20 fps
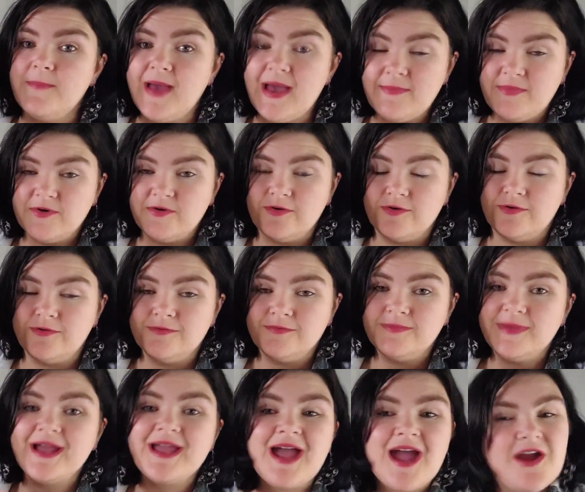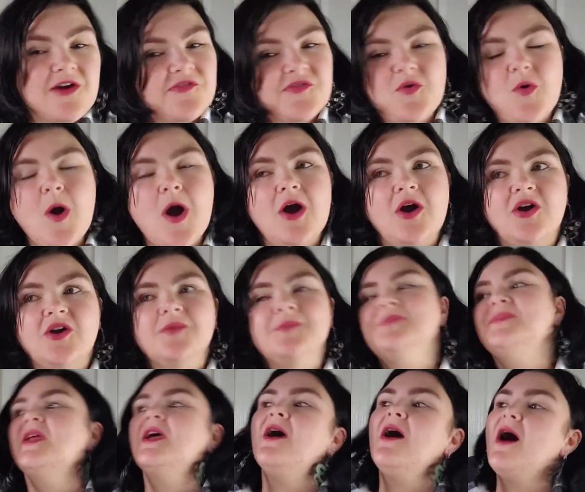Babble by R.F. Kuang.
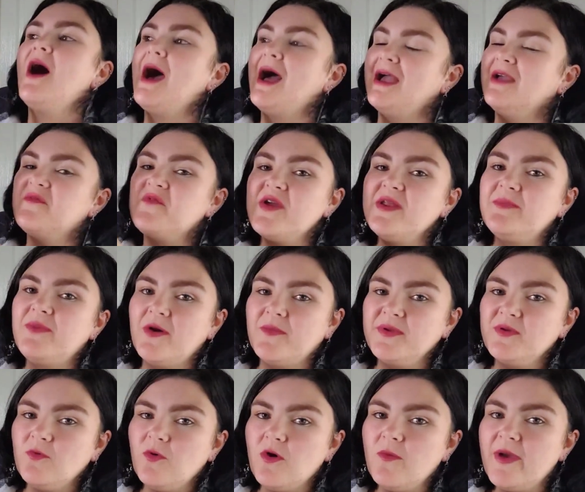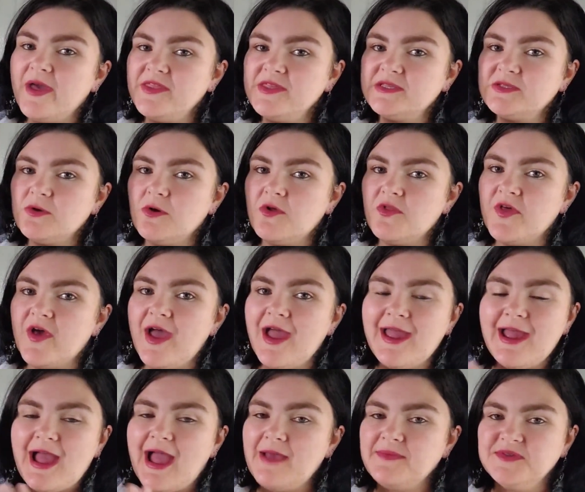I've read Poppy War by this author,
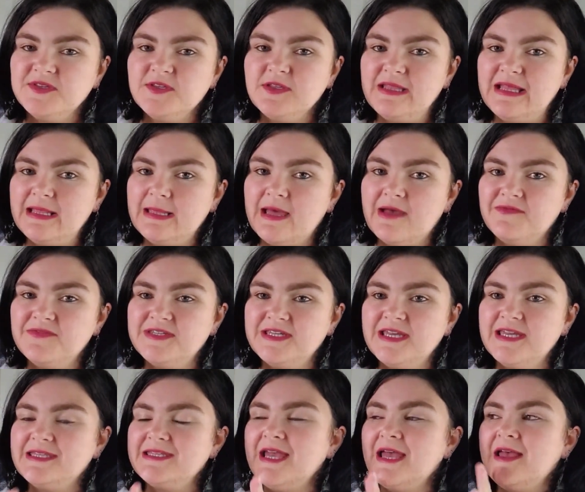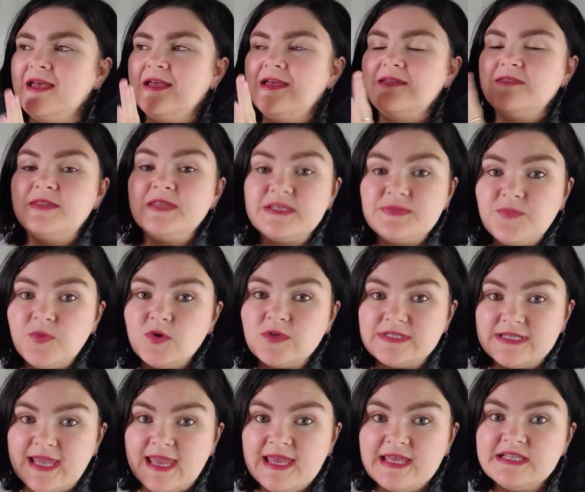absolutely loved it. This
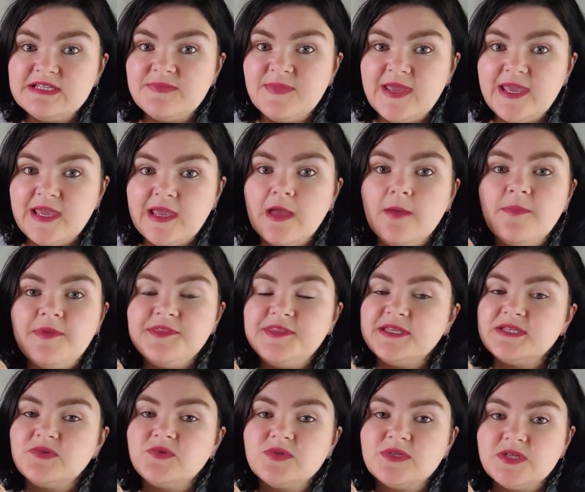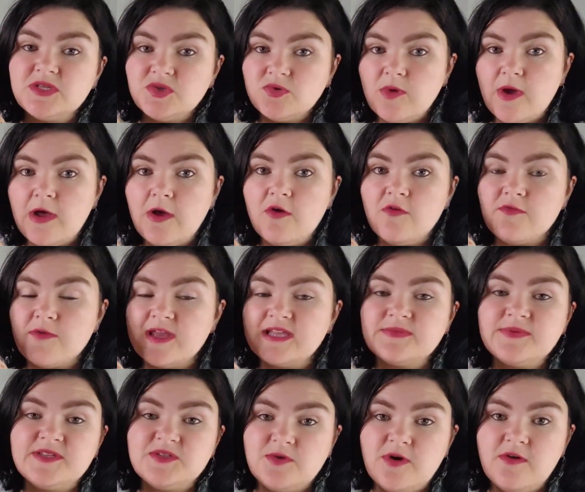book scares me, but this was a 12
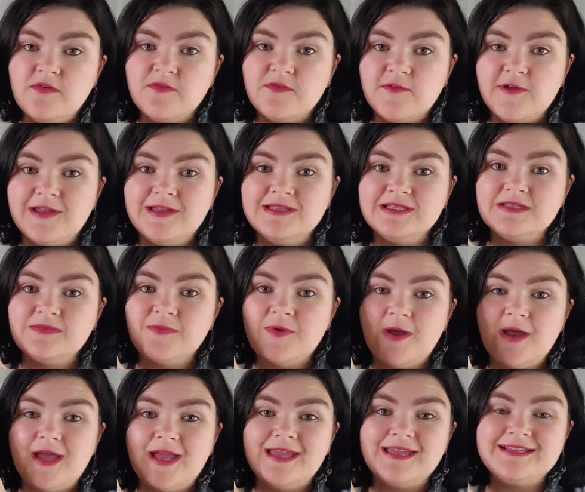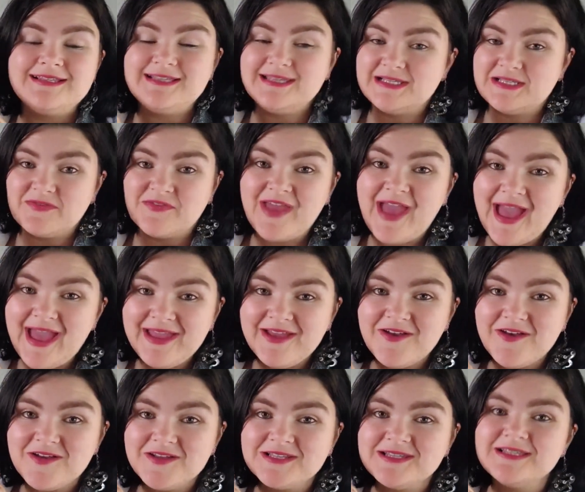Rex by 12 Friends by Six of
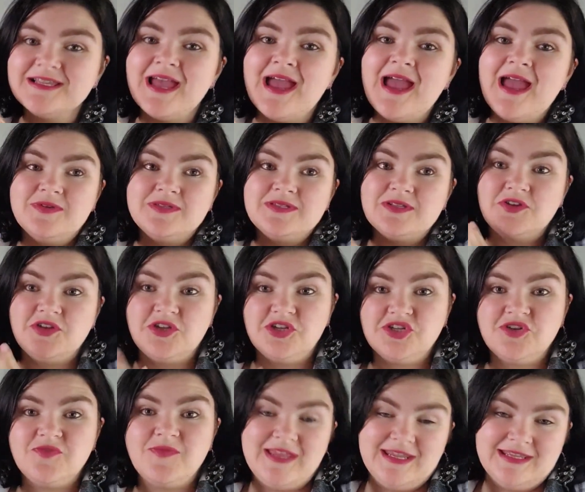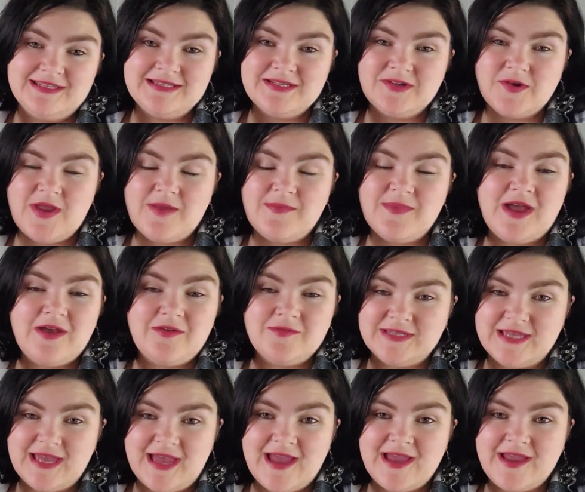Chaos, who is on YouTube and Instagram.
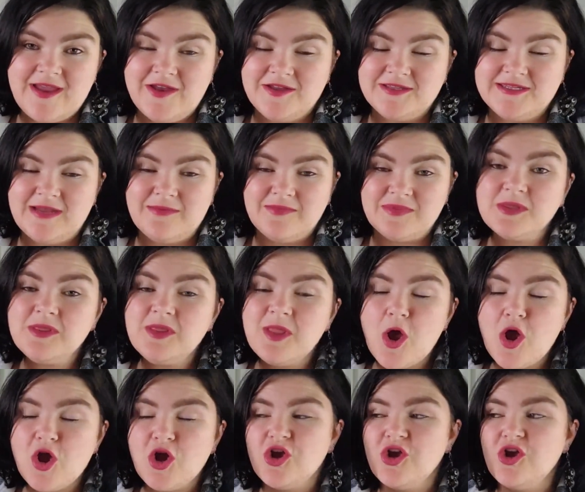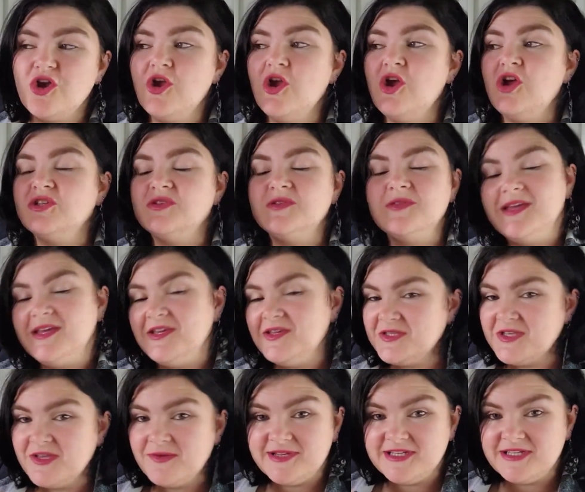I'll tag her down below. So thank
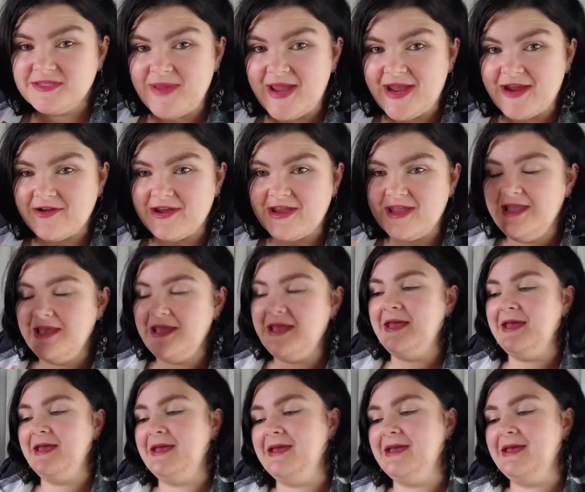you so much, Perry.